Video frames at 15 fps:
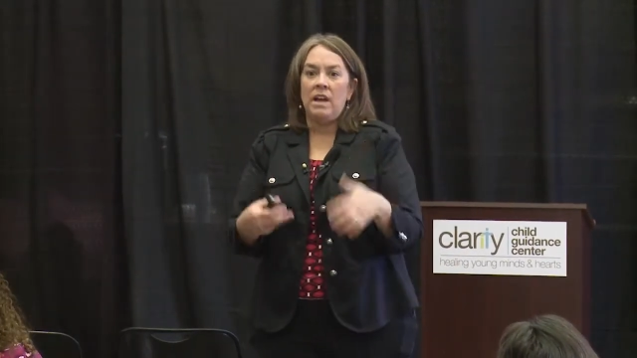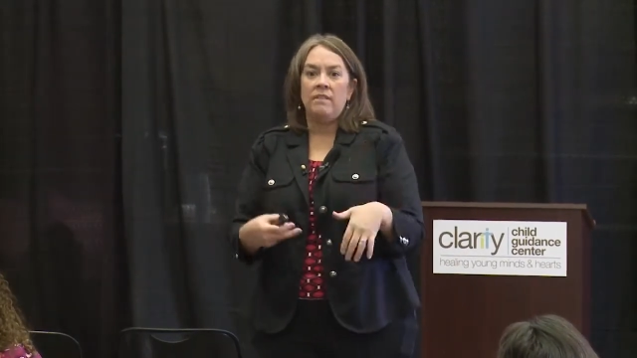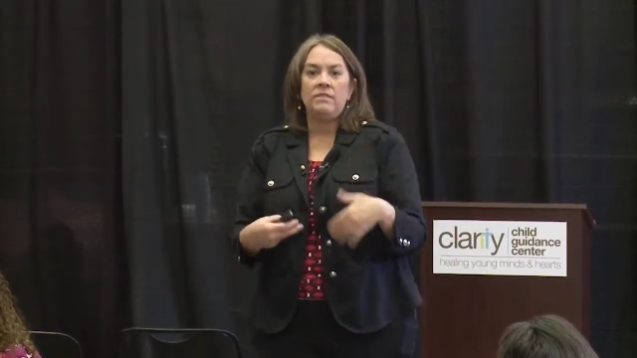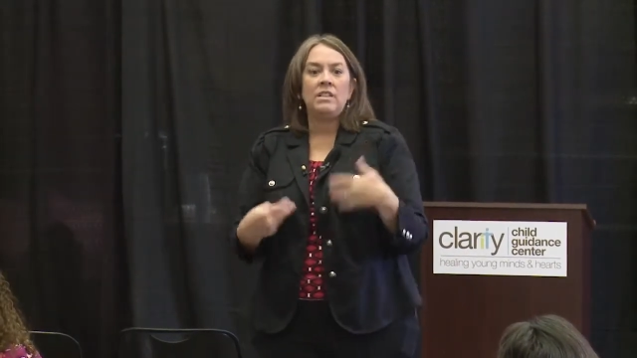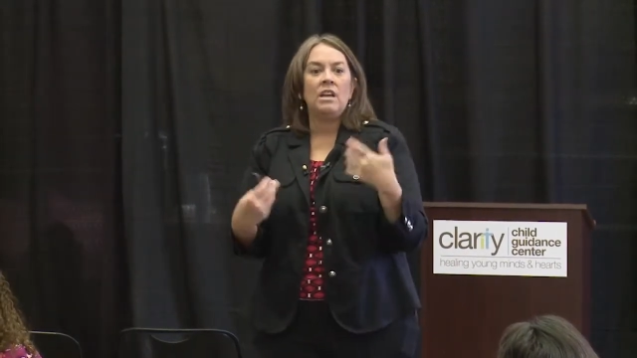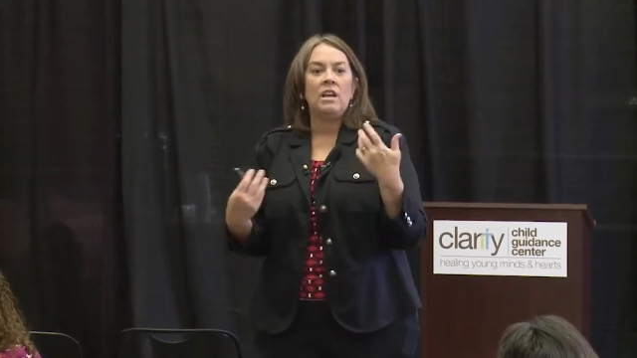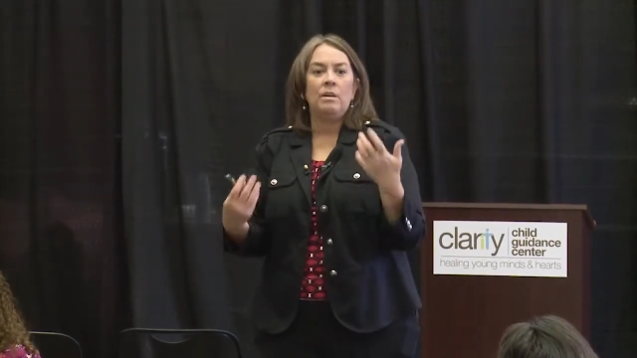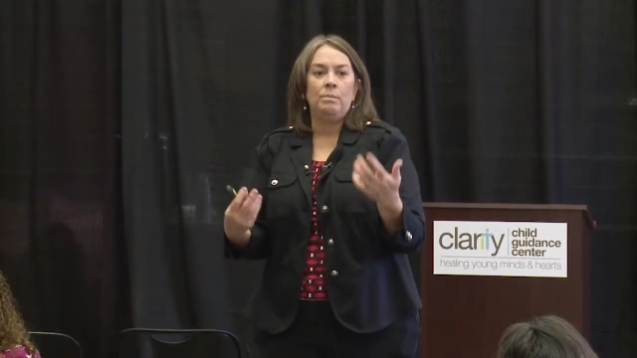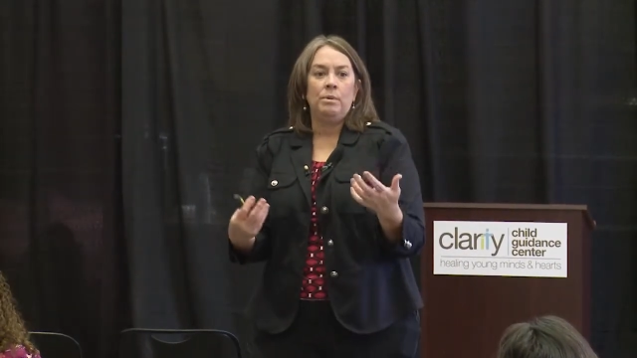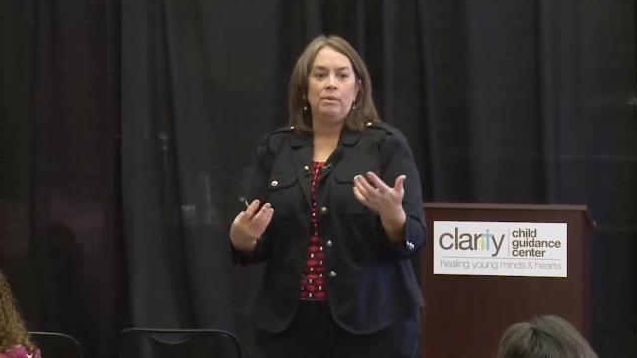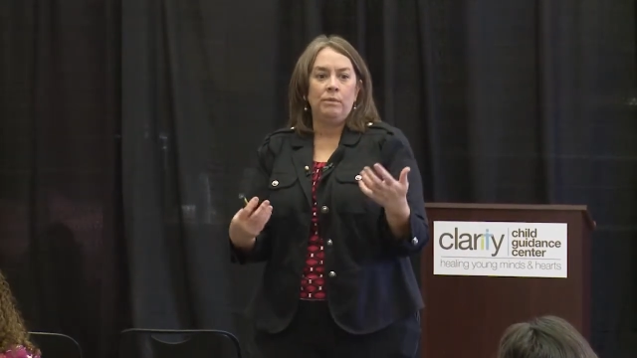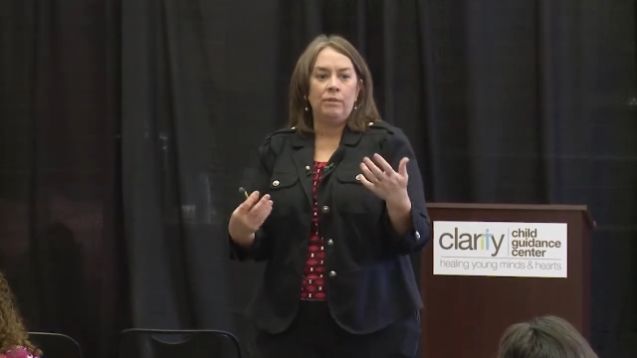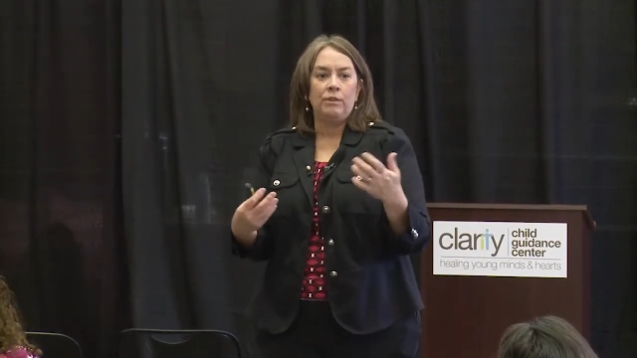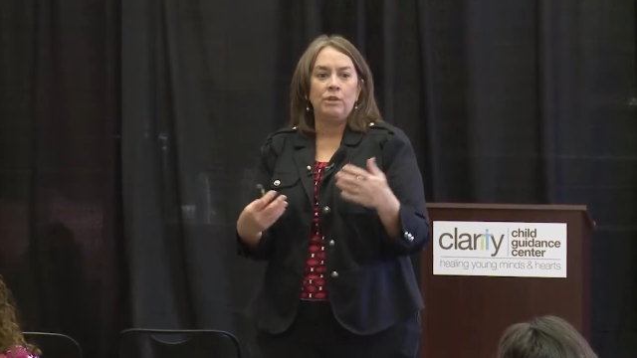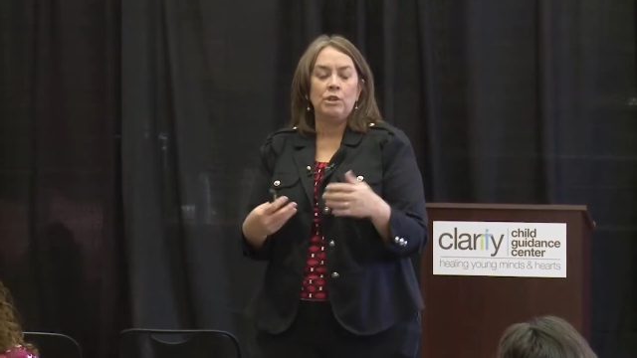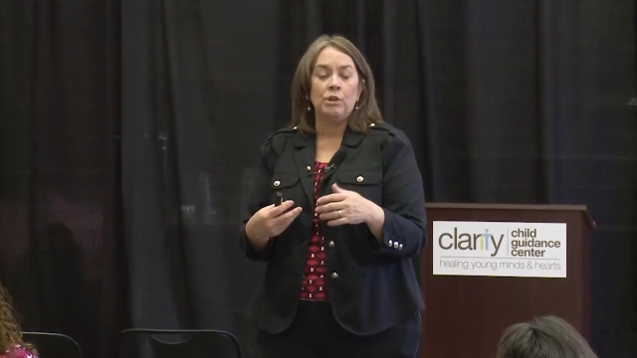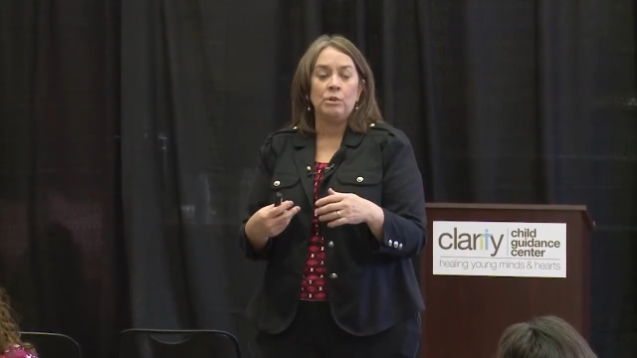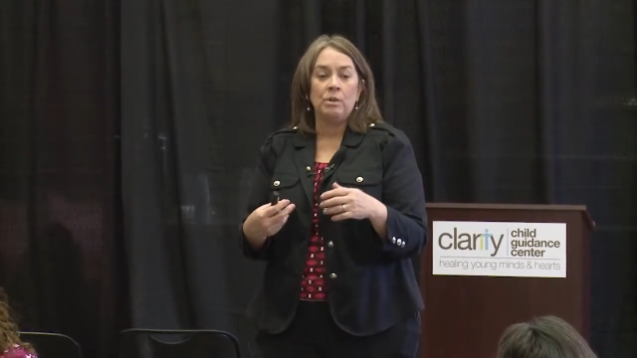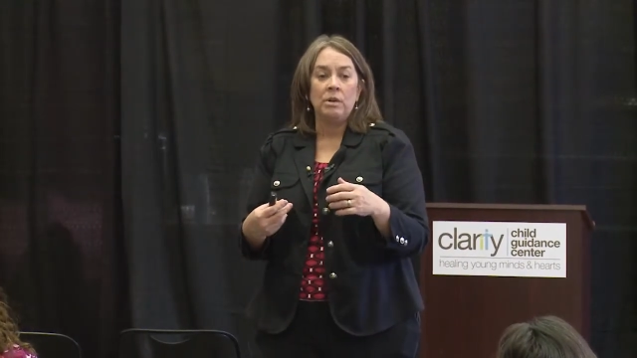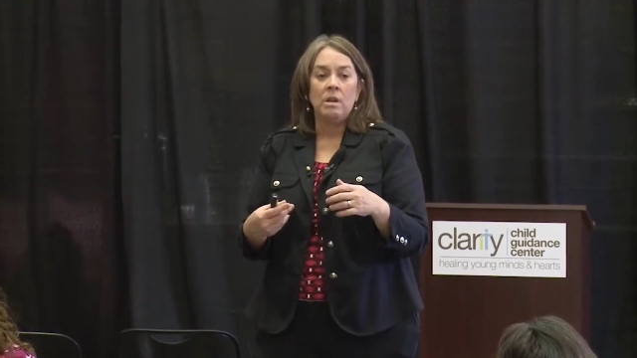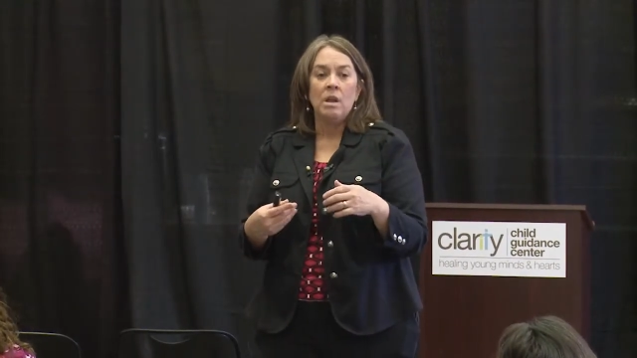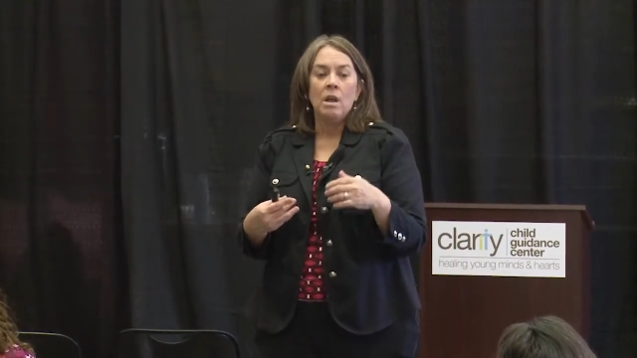F D A approval for
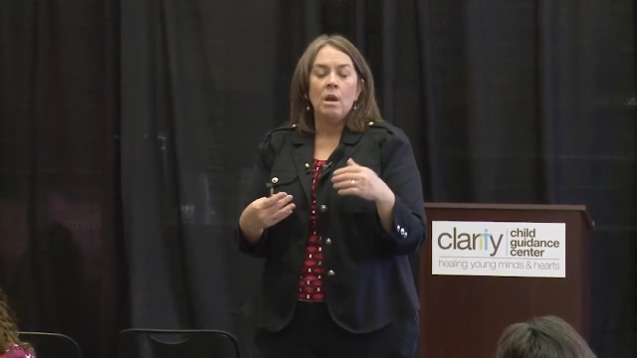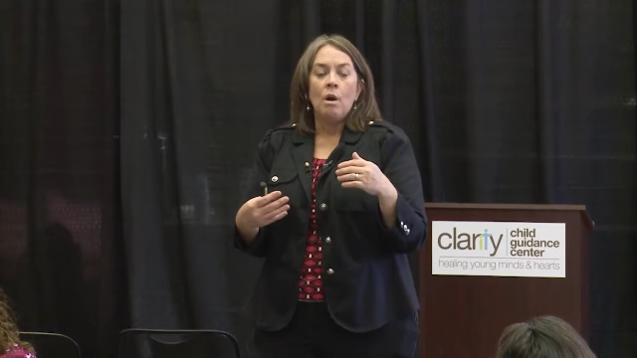children.